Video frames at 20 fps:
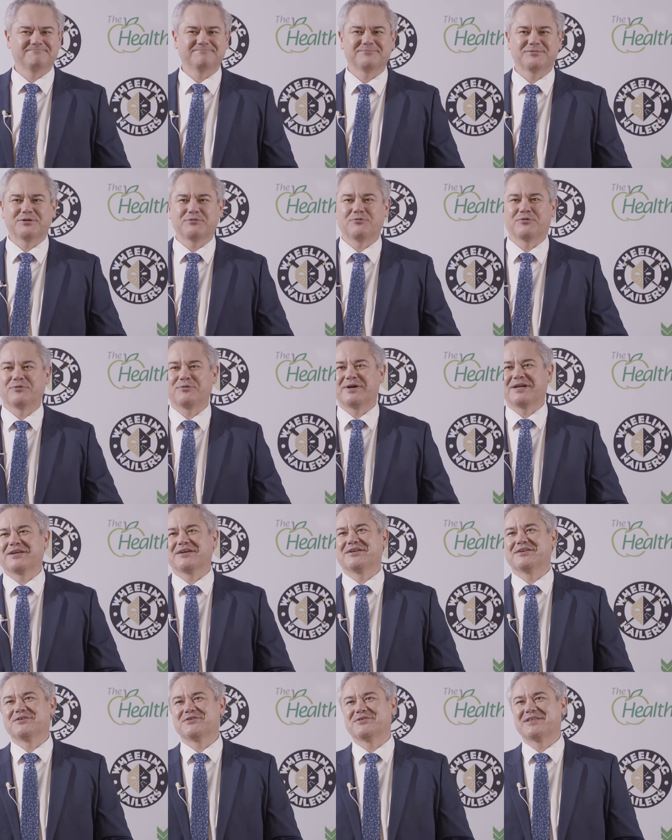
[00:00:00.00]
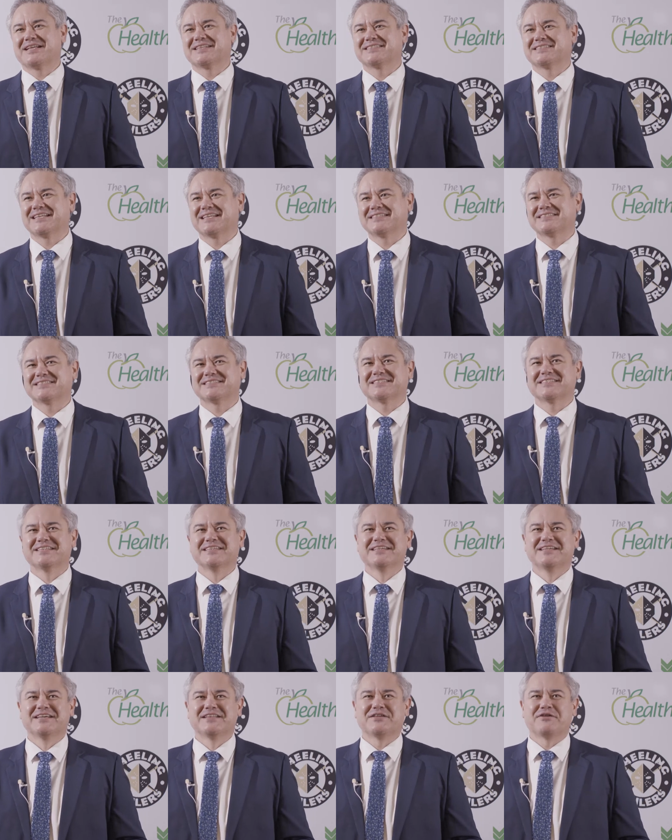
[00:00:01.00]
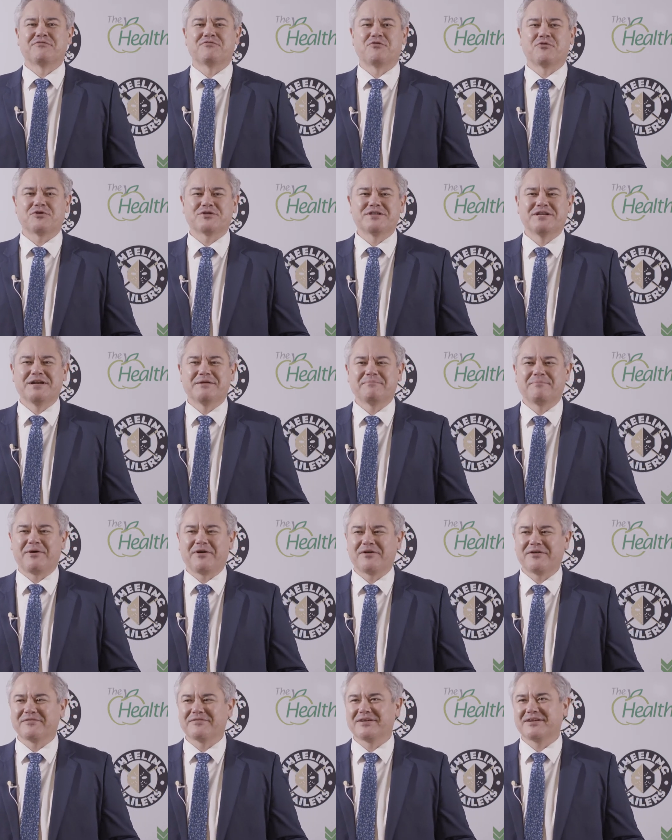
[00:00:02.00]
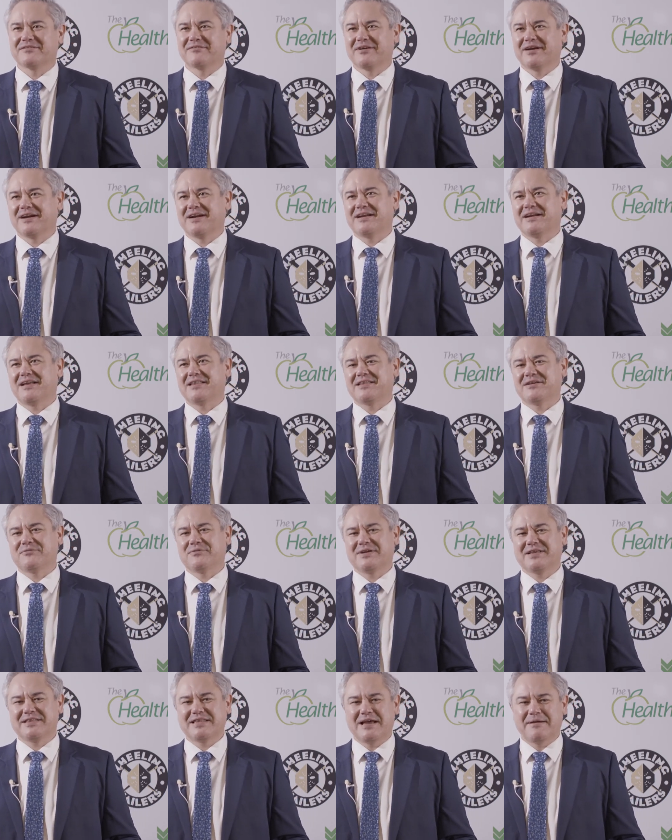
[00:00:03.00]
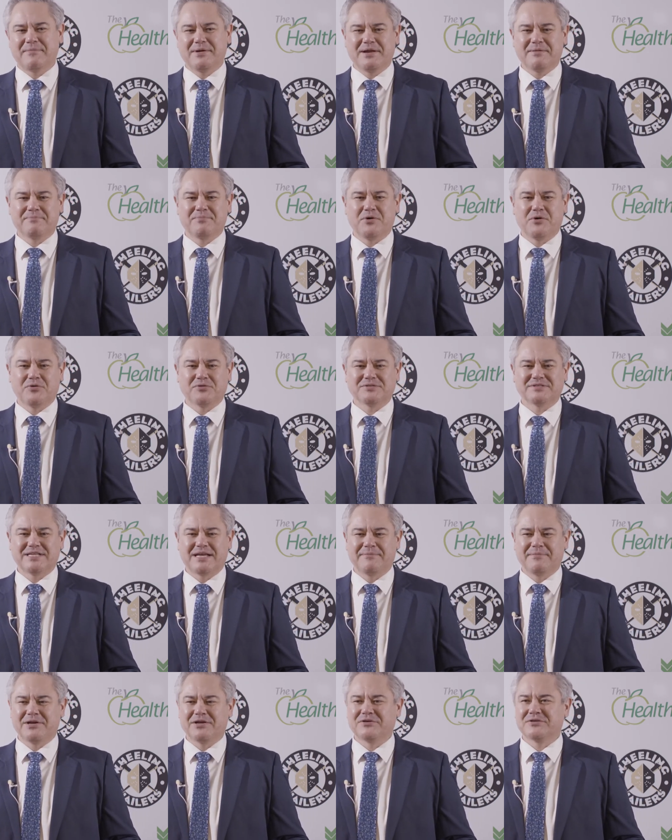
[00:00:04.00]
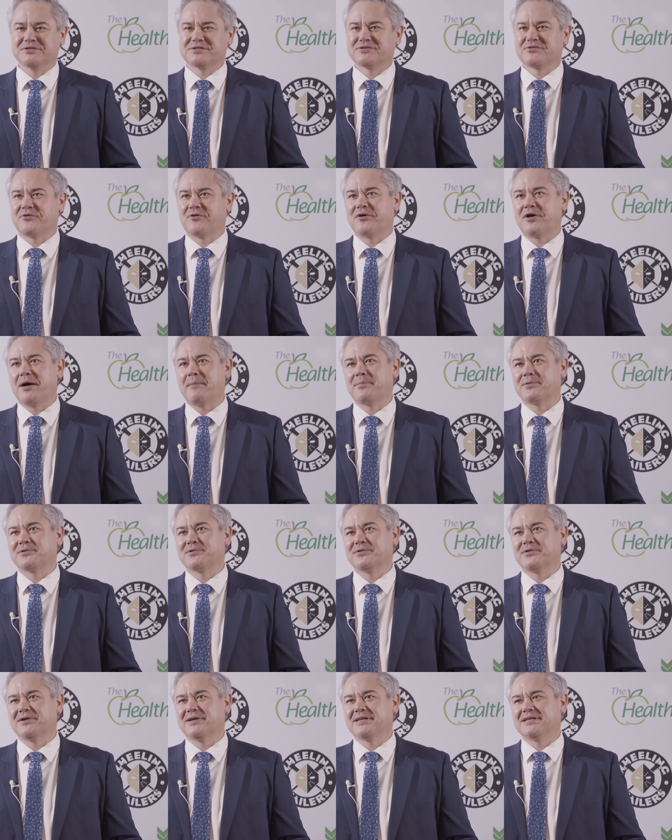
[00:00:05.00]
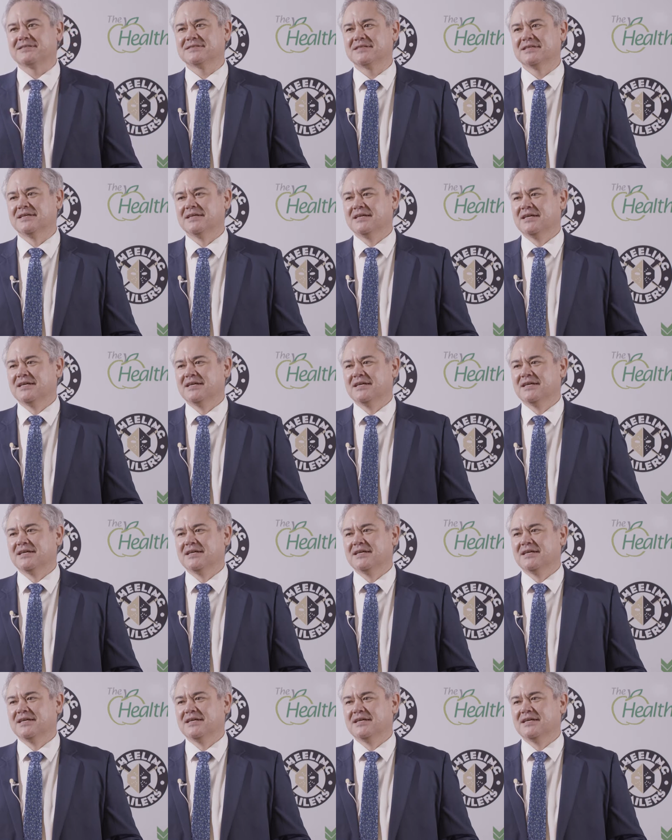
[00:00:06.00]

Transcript: What are you going to do? That's the unfortunate part of it, right? I think we hit that many posts, that many good scoring opportunities.